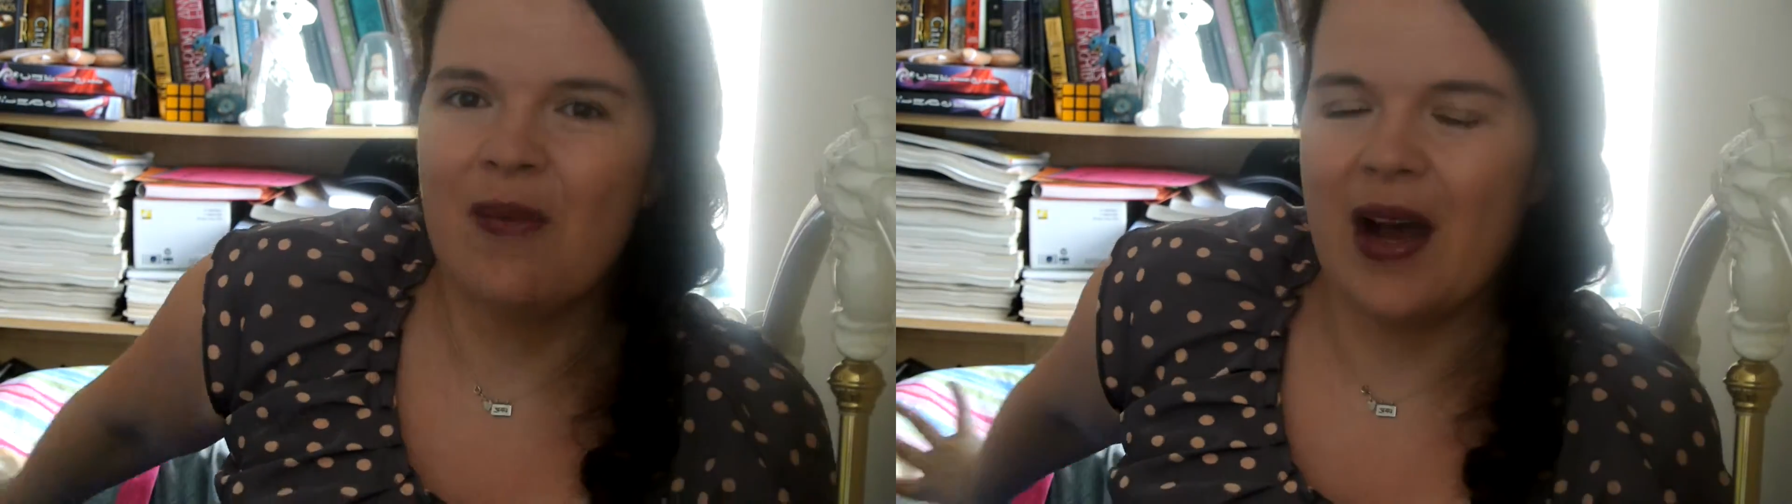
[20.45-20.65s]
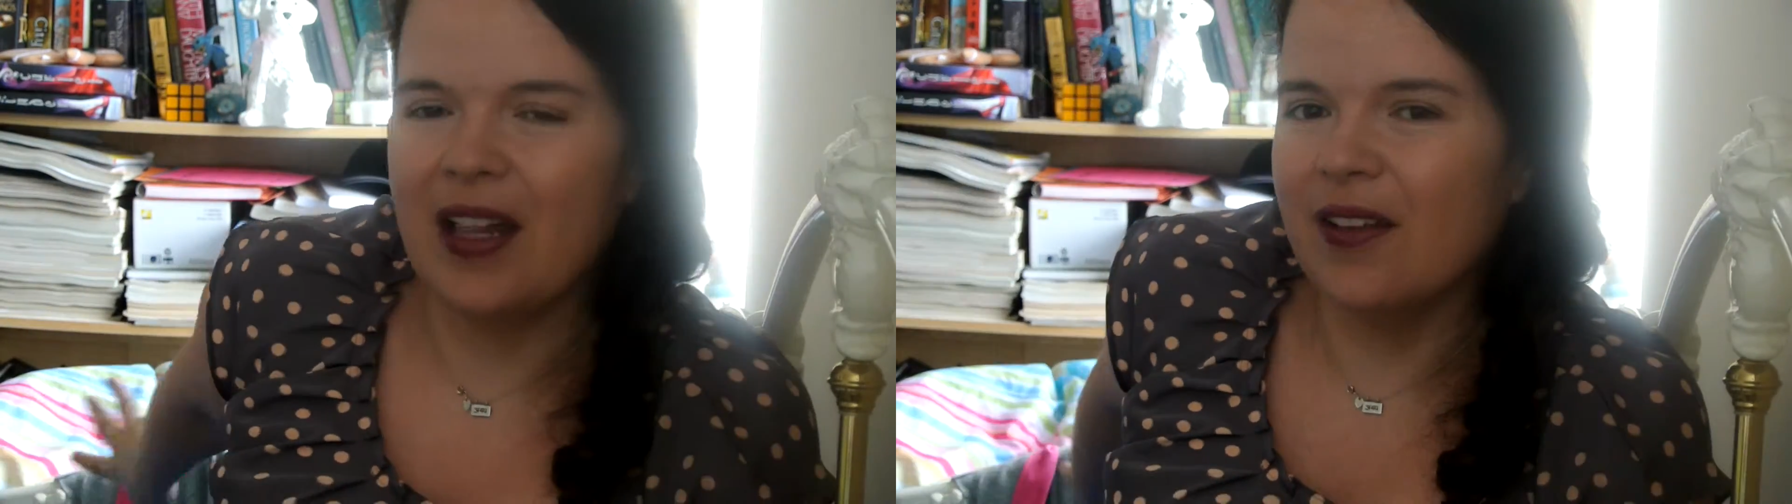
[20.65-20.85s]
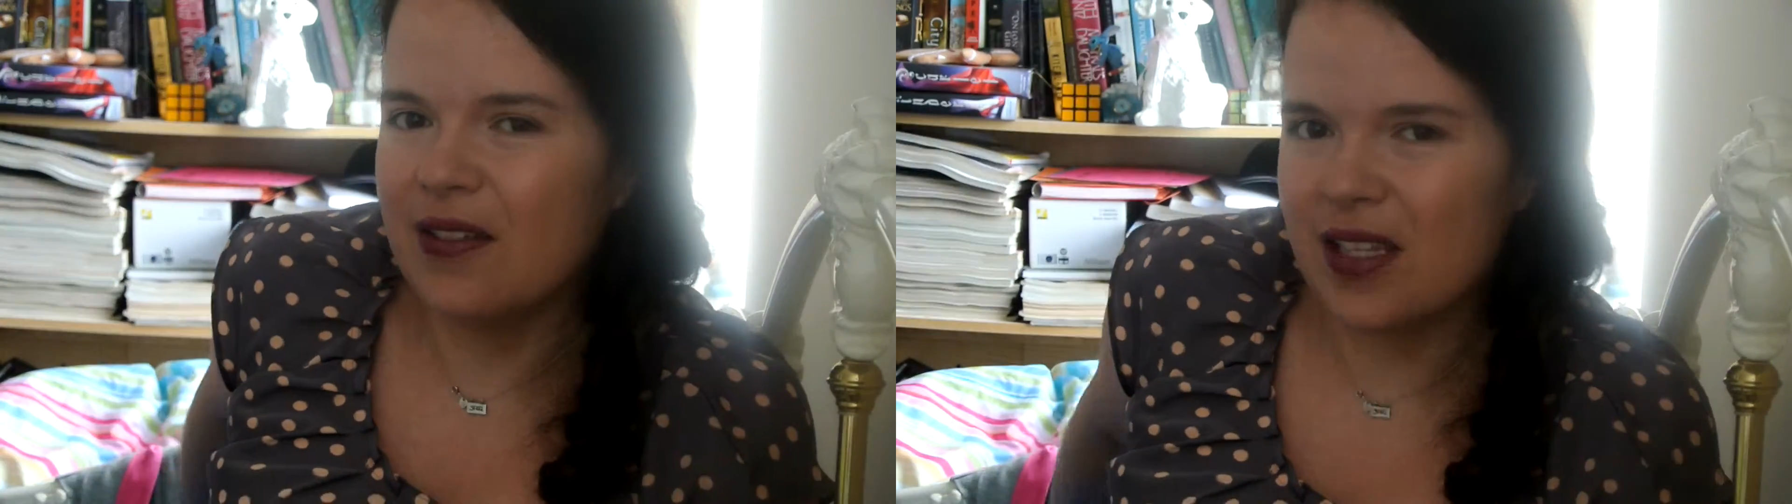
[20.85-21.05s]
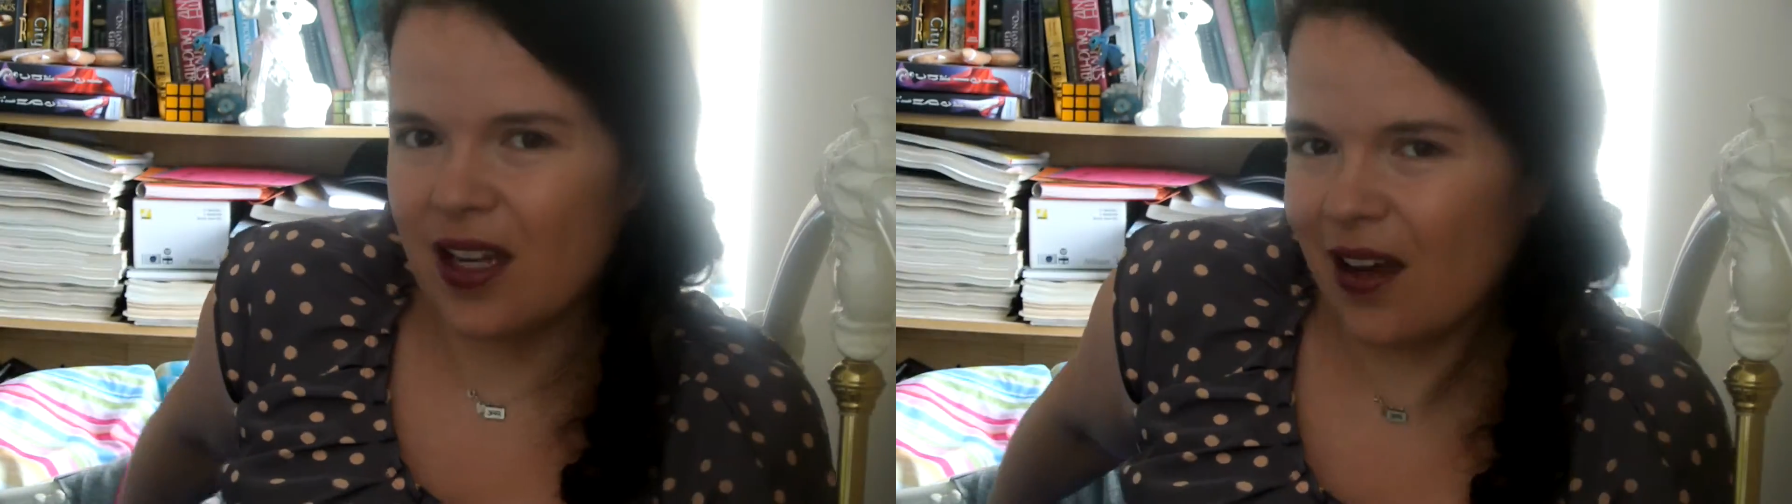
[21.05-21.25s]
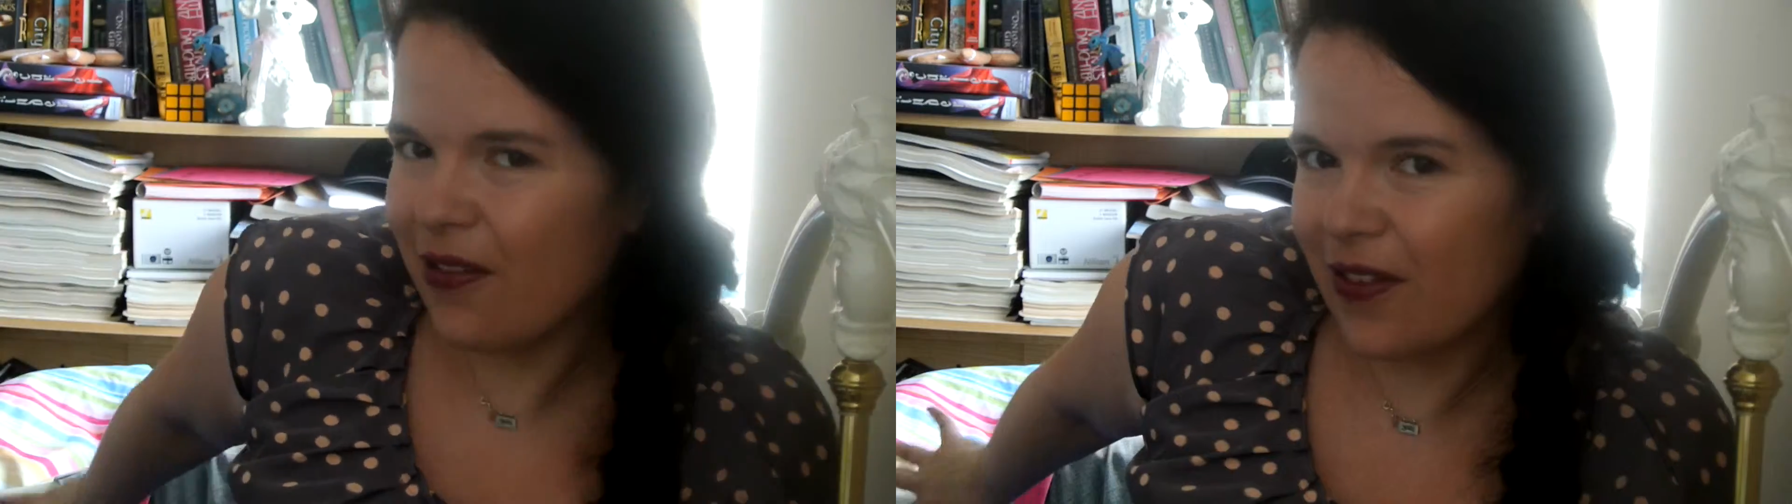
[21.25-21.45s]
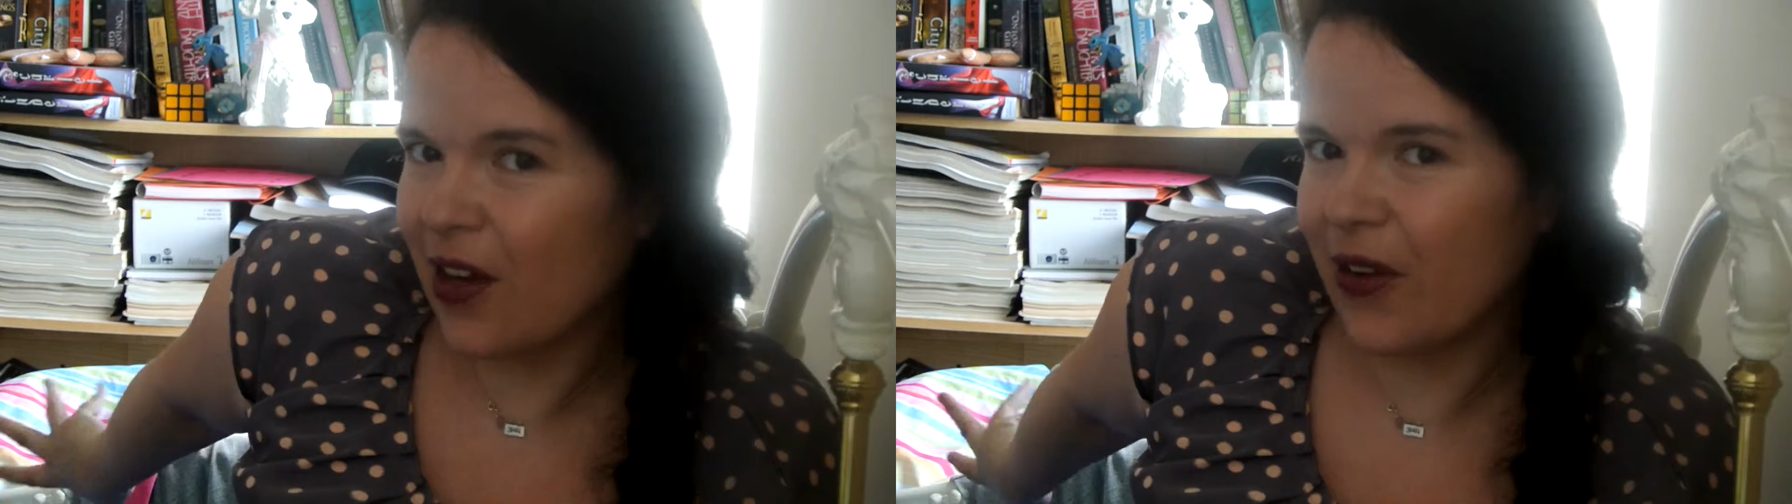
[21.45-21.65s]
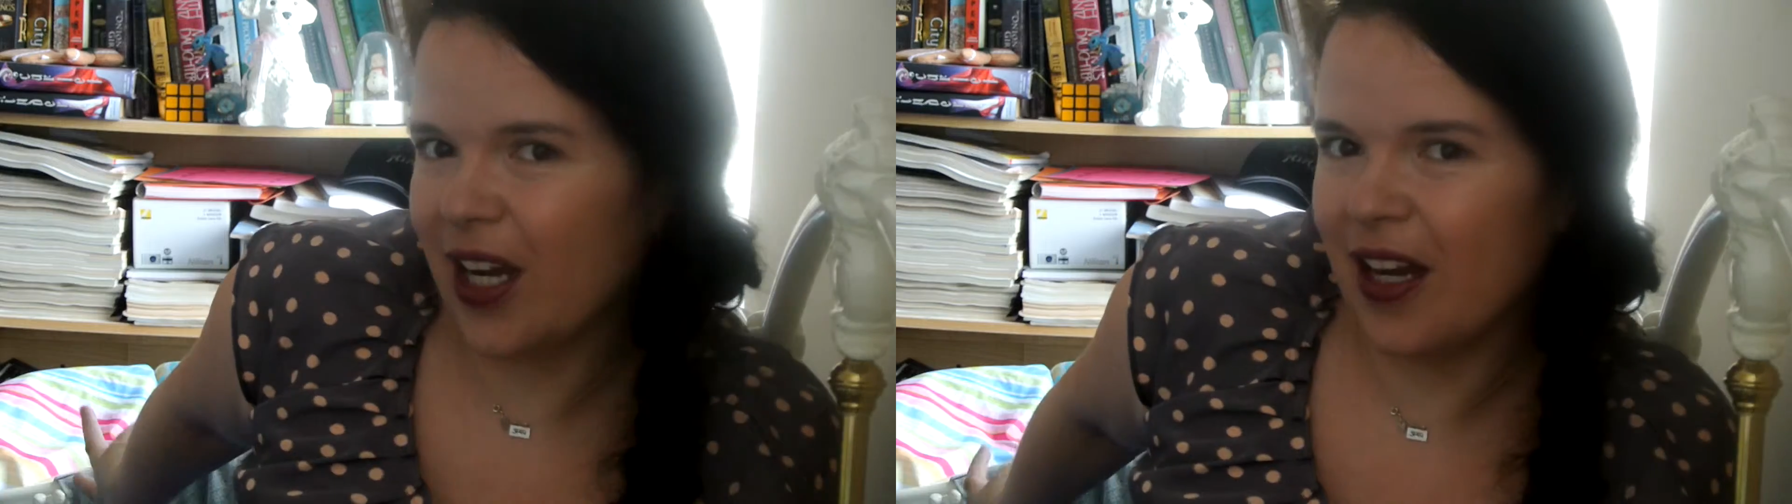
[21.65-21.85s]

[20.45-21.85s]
pile of stuff going